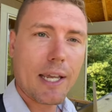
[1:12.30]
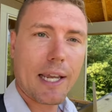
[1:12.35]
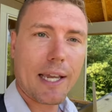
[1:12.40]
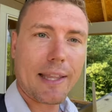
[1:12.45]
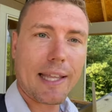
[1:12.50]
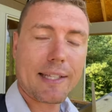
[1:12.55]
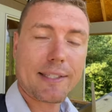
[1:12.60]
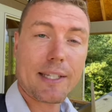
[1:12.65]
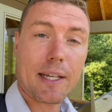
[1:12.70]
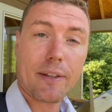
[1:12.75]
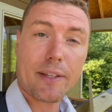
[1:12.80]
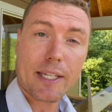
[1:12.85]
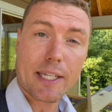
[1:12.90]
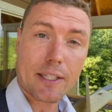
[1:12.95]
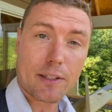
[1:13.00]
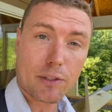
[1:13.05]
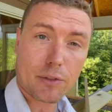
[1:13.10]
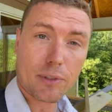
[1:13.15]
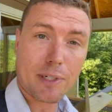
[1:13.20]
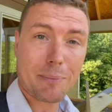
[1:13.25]
And that's how they
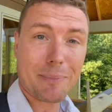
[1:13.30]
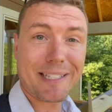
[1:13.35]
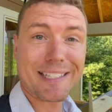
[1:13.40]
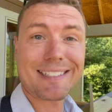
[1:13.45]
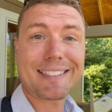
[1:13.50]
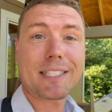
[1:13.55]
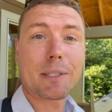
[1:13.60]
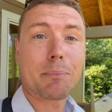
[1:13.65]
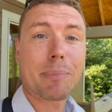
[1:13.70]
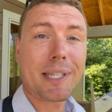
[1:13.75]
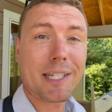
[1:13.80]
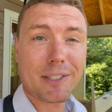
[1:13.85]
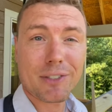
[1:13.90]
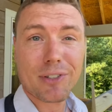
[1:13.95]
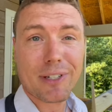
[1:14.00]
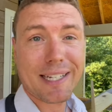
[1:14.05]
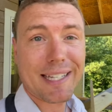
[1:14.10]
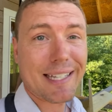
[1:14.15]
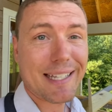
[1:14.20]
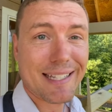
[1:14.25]
get the treatment to
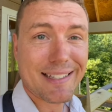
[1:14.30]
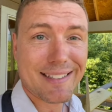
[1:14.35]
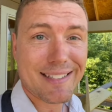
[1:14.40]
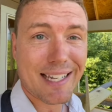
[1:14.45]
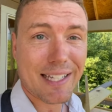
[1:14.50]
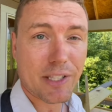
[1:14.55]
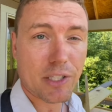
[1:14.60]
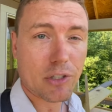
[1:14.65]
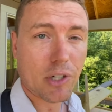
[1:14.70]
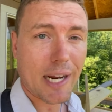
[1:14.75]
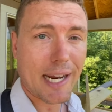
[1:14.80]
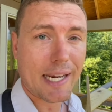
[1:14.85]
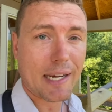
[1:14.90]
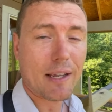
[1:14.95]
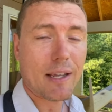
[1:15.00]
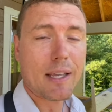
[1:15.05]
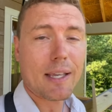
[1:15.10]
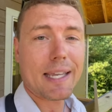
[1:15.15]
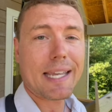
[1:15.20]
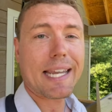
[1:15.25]
penetrate inside the grain.
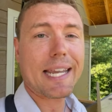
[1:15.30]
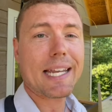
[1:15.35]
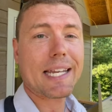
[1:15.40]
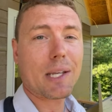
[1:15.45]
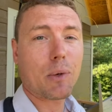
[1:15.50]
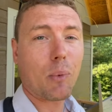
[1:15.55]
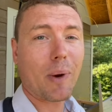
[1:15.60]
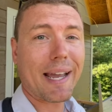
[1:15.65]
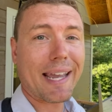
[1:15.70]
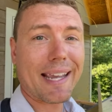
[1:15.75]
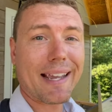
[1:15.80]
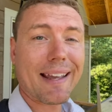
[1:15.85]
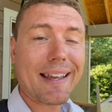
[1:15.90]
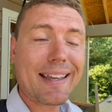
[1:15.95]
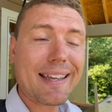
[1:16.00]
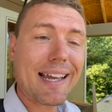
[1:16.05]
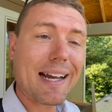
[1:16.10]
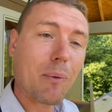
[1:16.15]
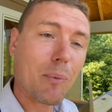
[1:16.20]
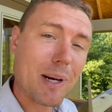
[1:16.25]
Anyway,
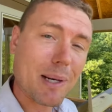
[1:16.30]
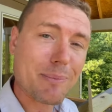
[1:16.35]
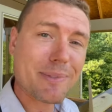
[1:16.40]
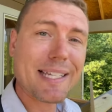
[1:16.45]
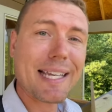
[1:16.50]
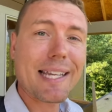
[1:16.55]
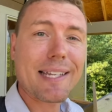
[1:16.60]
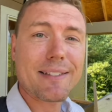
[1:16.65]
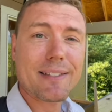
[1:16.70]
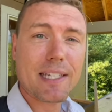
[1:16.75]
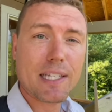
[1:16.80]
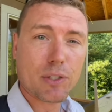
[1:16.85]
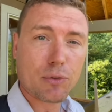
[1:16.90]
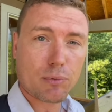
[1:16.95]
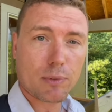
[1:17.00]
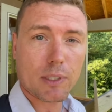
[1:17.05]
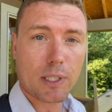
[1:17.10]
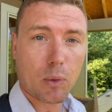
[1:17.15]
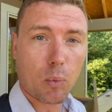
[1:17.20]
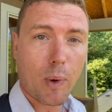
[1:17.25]
what I'm saying is it's
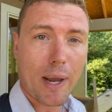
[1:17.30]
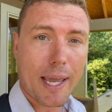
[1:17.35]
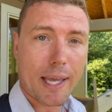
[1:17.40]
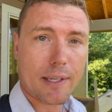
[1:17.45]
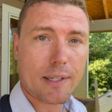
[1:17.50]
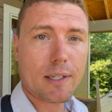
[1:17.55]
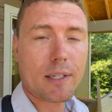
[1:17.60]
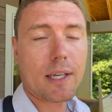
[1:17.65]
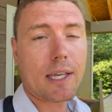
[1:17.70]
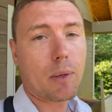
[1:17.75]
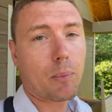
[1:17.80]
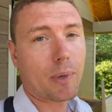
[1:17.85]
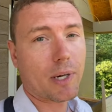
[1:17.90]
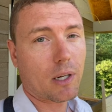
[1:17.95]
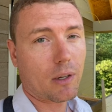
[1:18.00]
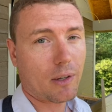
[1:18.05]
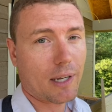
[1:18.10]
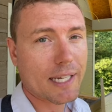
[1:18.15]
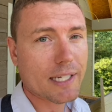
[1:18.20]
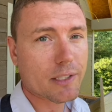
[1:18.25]
really wet. And we
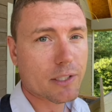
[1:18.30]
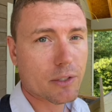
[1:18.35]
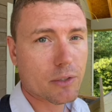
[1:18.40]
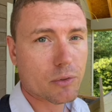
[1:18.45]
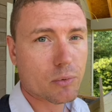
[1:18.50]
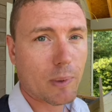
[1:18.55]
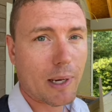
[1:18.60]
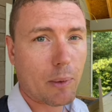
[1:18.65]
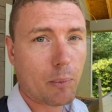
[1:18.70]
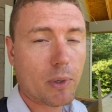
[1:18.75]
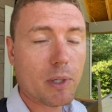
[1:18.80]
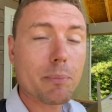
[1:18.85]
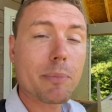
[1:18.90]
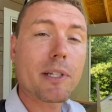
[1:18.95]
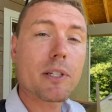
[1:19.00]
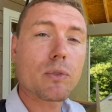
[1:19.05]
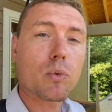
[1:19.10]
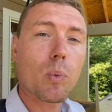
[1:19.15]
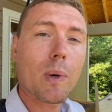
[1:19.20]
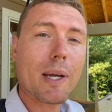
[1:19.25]
don't like to use wet wood
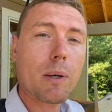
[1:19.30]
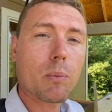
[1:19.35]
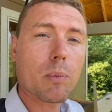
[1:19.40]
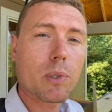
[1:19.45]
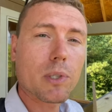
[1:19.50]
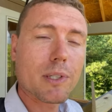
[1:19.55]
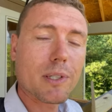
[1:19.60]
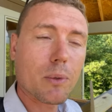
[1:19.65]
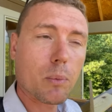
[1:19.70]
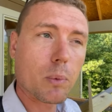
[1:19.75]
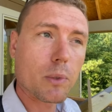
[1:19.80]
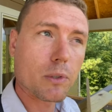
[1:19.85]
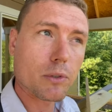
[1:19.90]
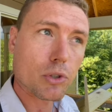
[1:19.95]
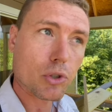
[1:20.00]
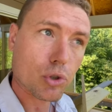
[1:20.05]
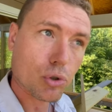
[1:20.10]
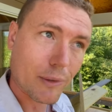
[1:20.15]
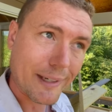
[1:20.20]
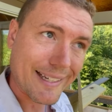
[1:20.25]
because wet wood will
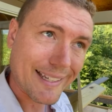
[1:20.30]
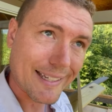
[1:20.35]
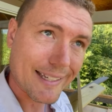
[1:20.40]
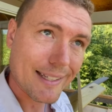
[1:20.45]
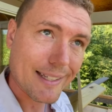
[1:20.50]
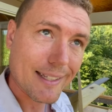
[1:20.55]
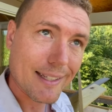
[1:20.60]
shrink,